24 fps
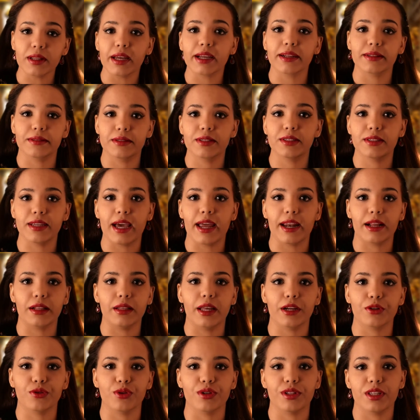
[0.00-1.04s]
like static
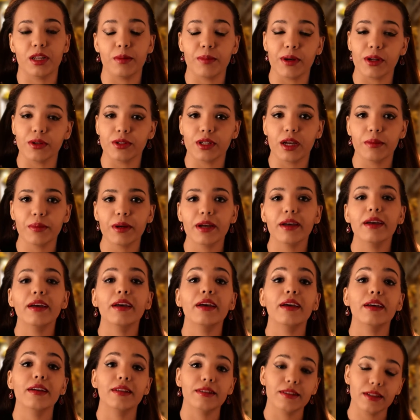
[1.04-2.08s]
electricity buildup,
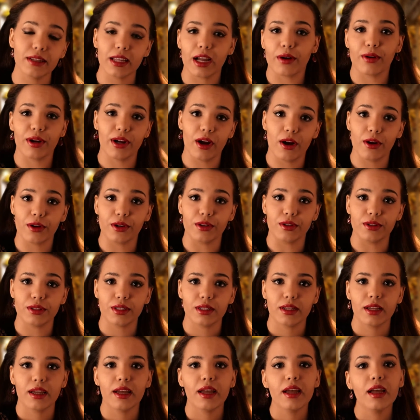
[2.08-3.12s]
to Larry Arnold.
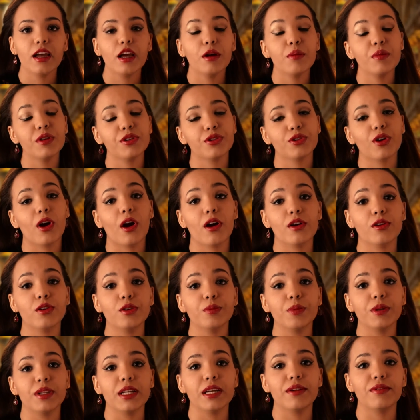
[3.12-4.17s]
Mr. Arnold
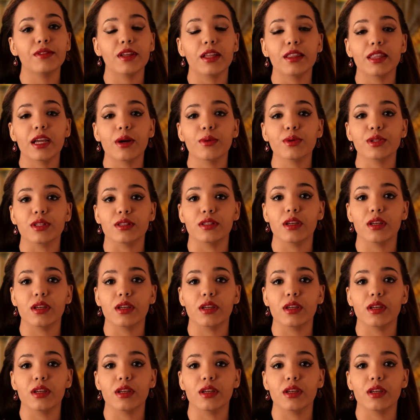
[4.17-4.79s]
believed that there was a